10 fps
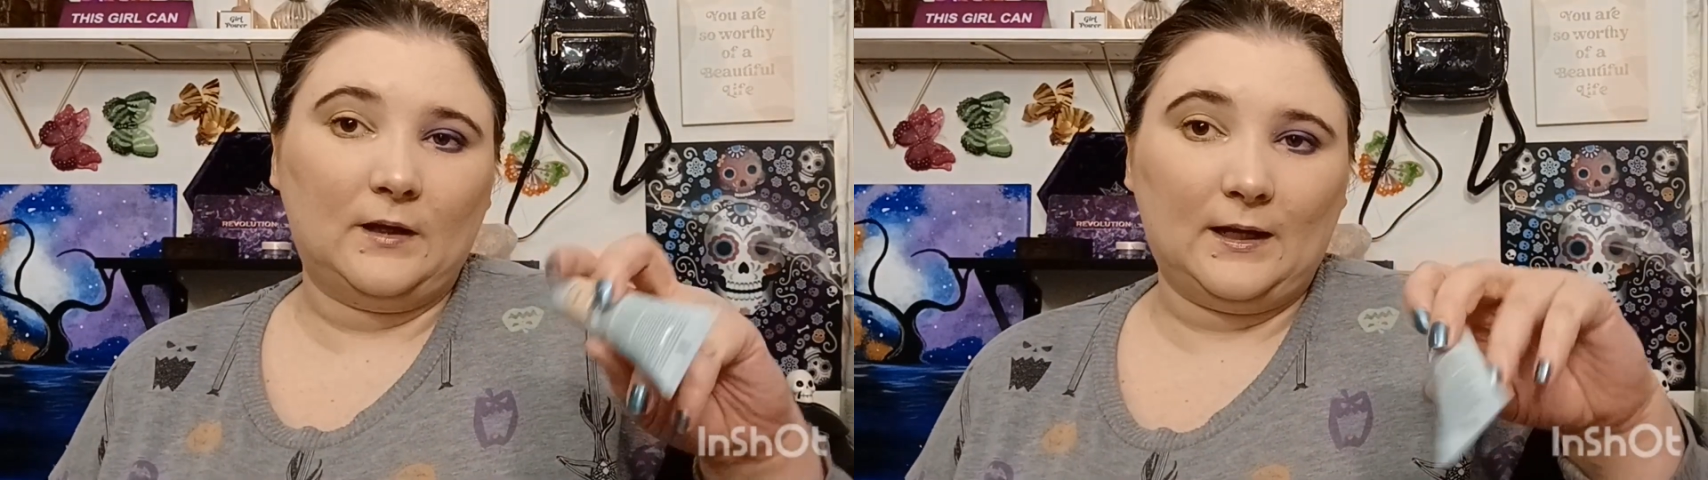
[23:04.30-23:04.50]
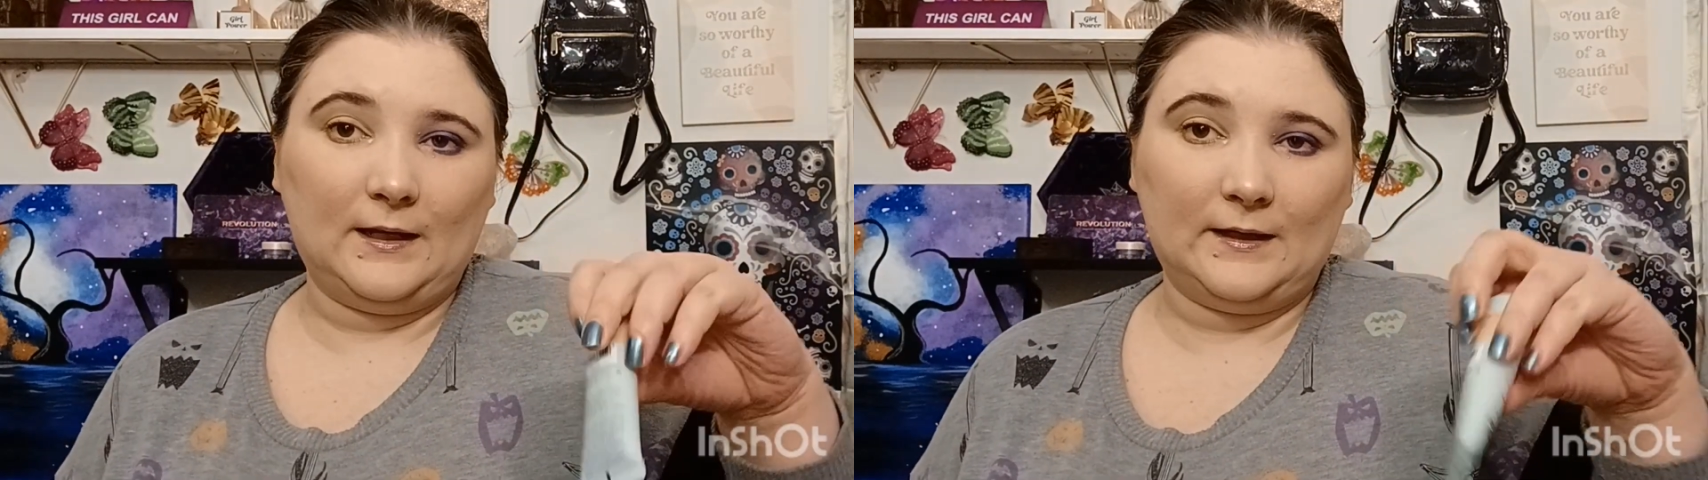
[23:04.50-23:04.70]

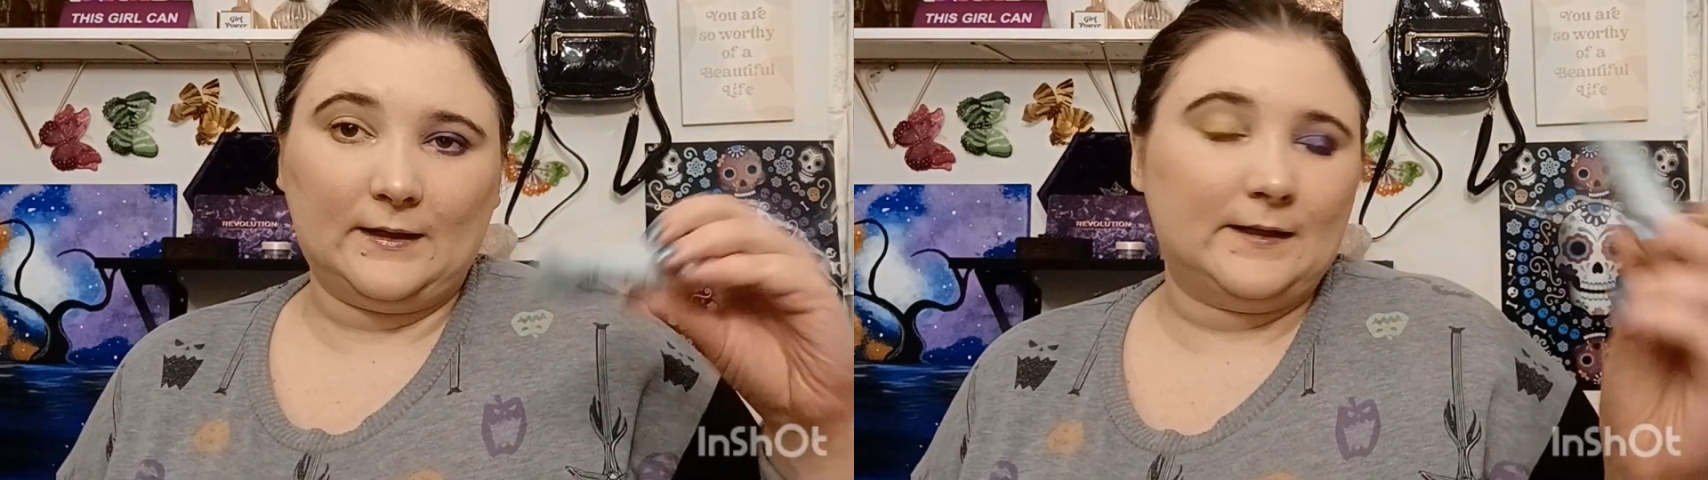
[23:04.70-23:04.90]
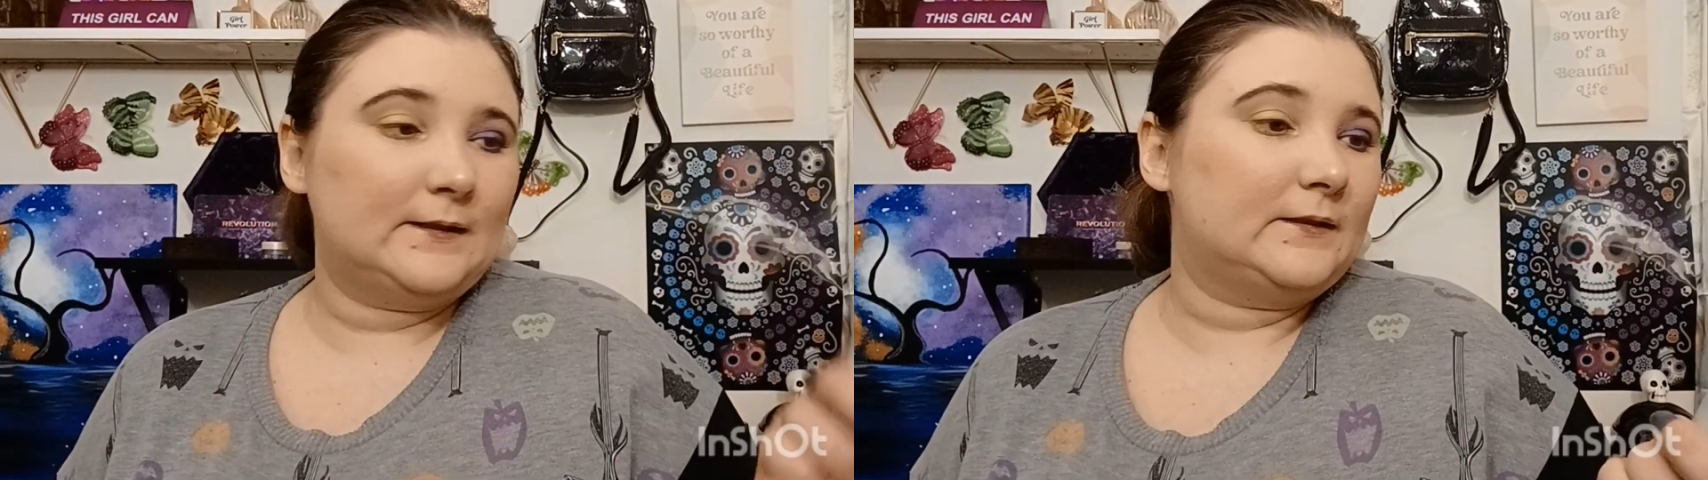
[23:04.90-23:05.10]

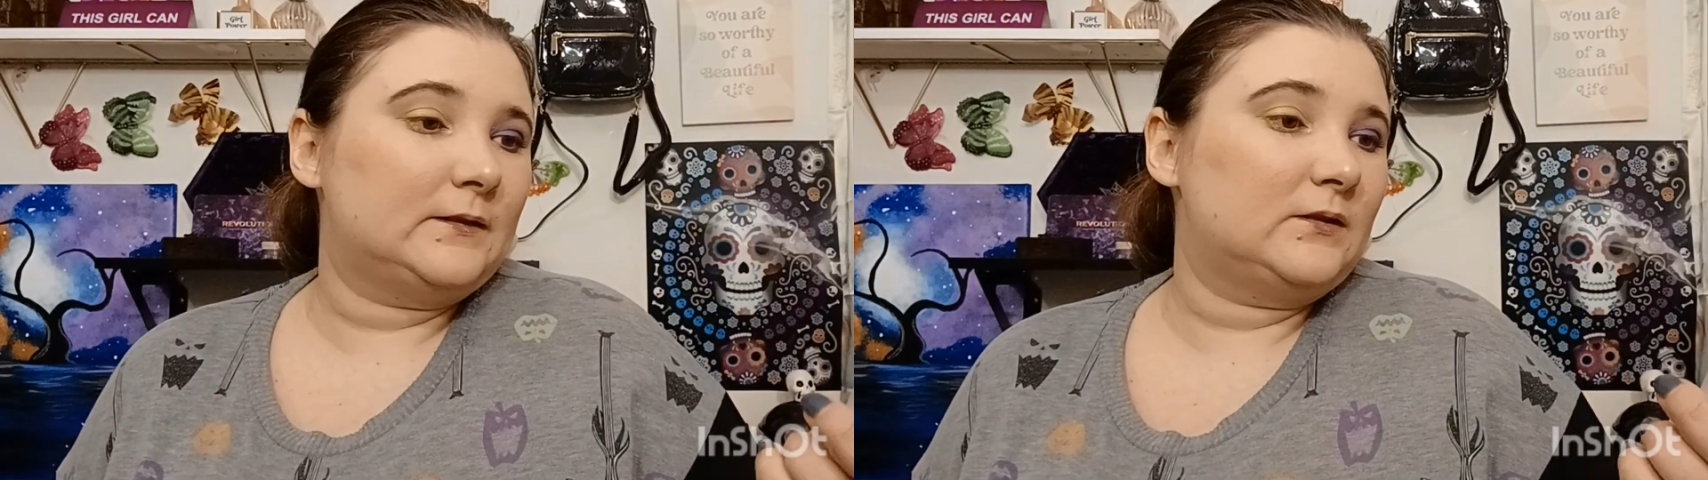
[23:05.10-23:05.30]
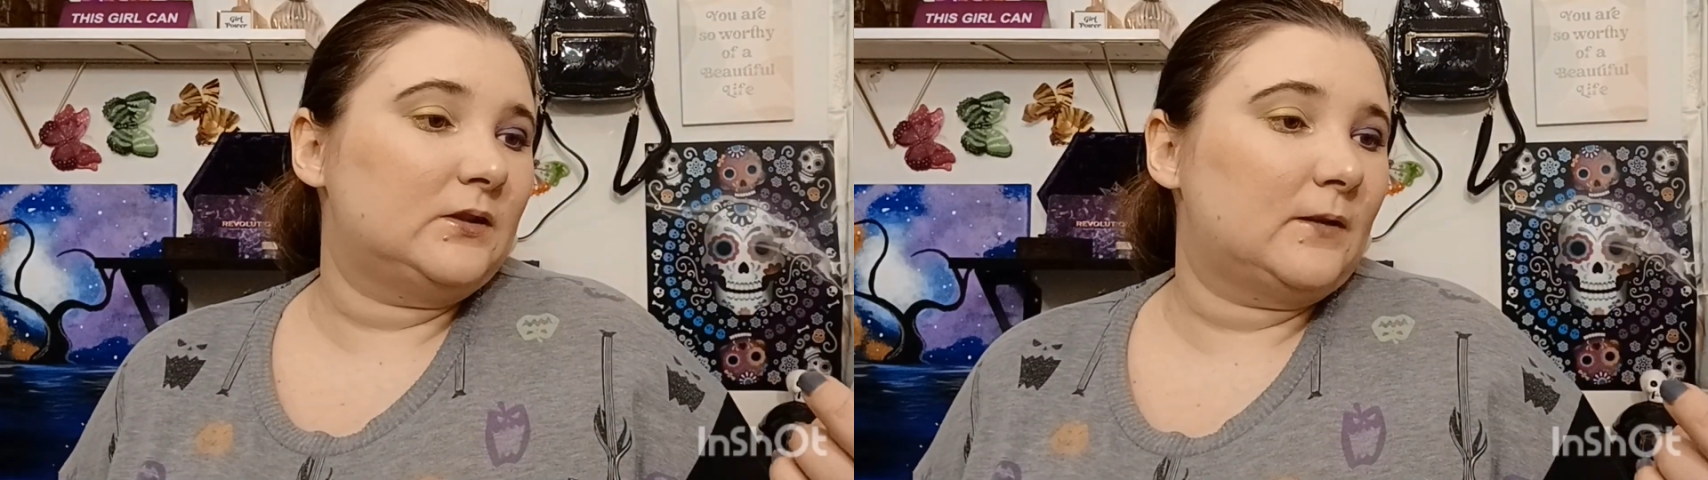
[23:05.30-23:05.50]

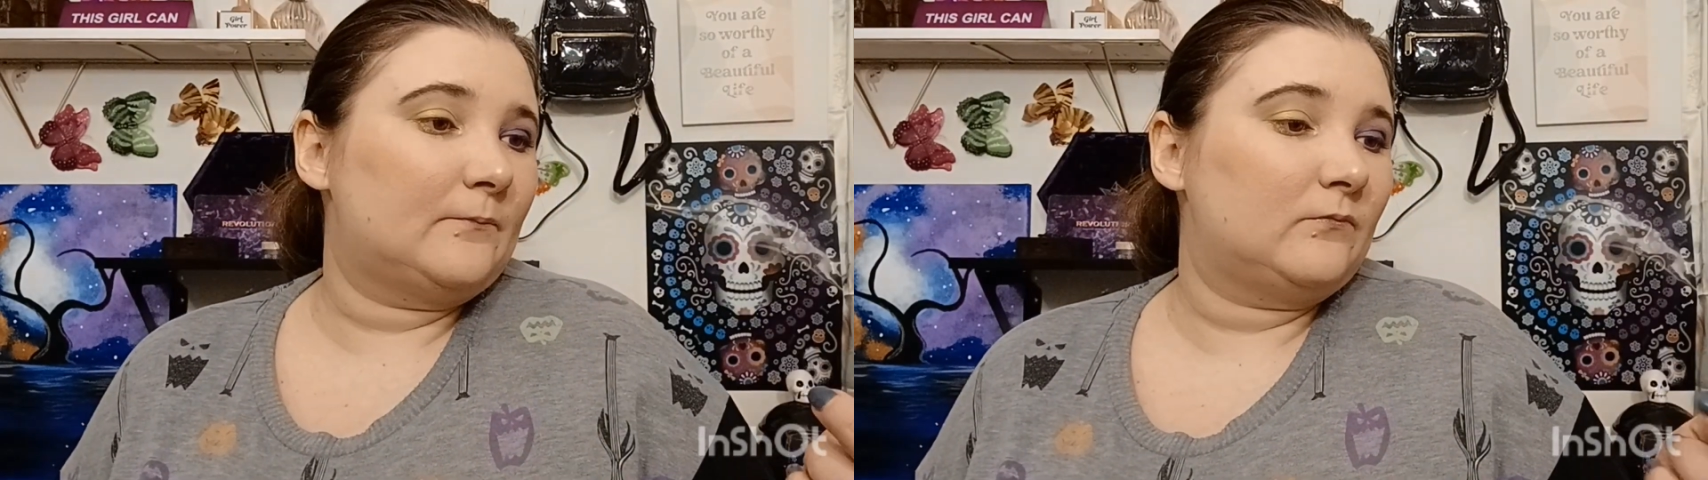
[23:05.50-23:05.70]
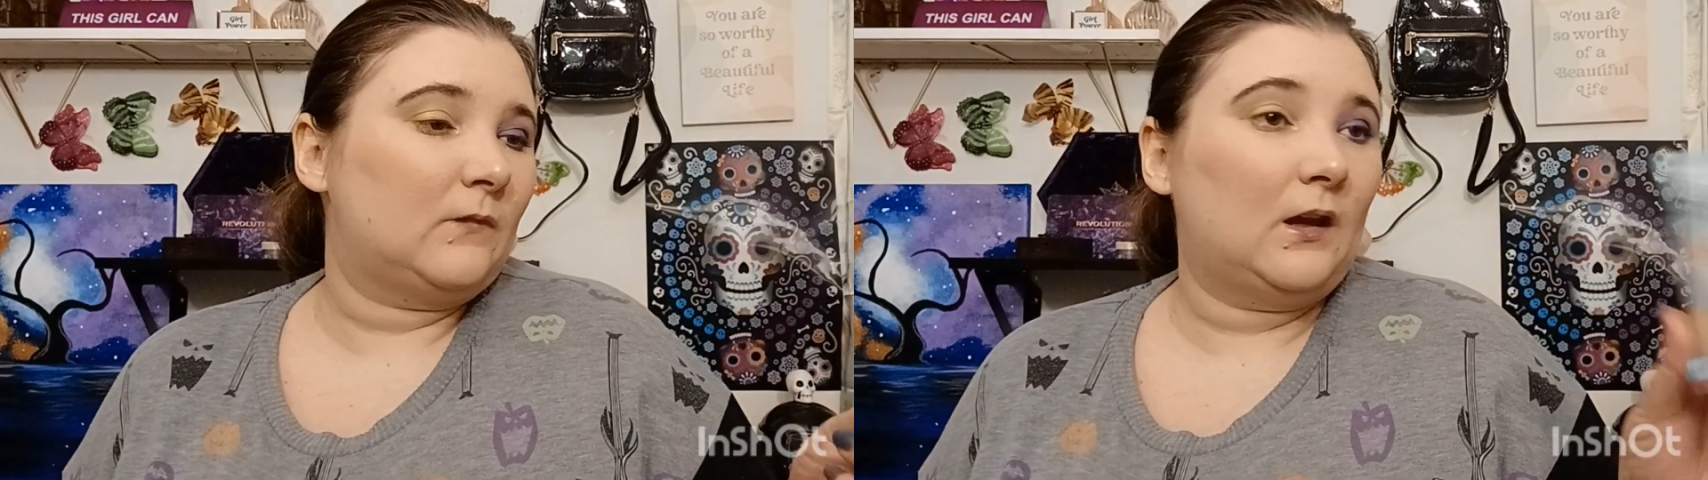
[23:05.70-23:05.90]
And
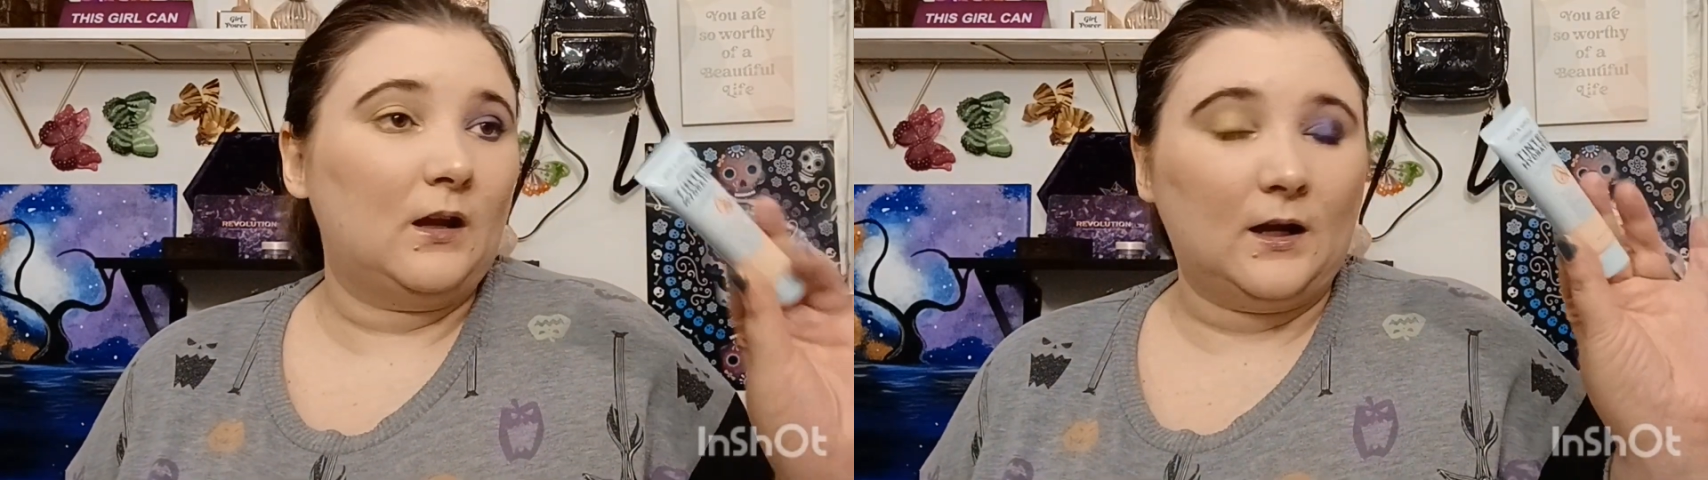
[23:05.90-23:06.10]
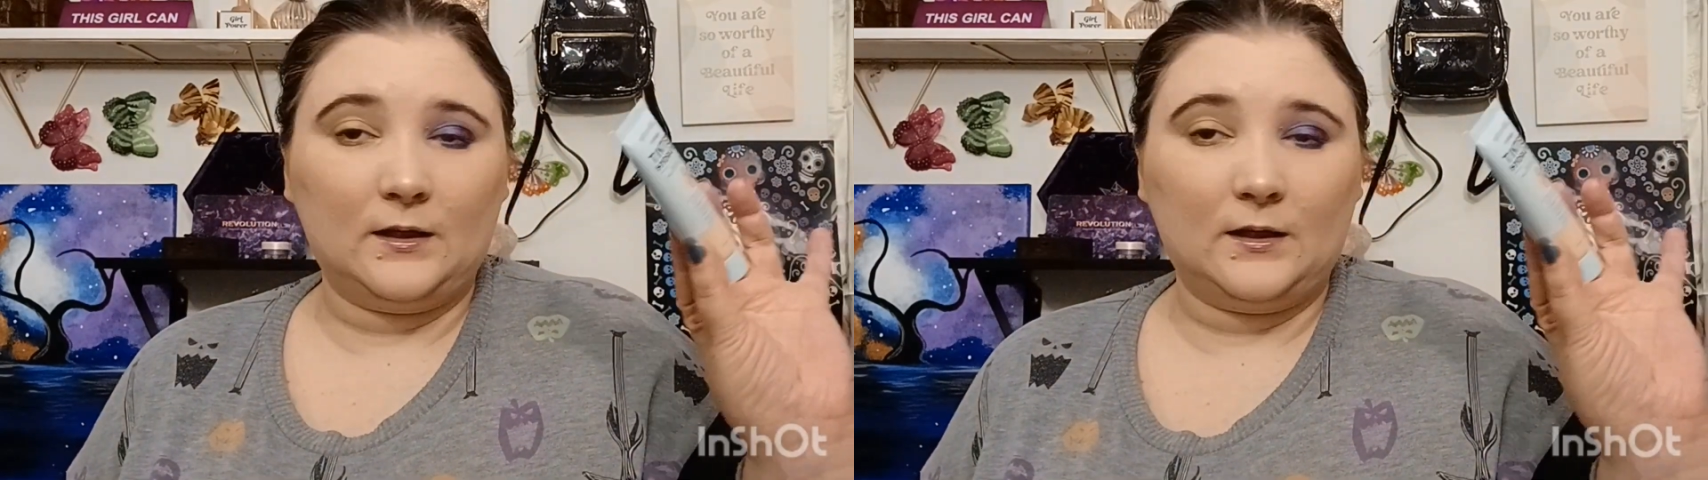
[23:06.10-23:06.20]
I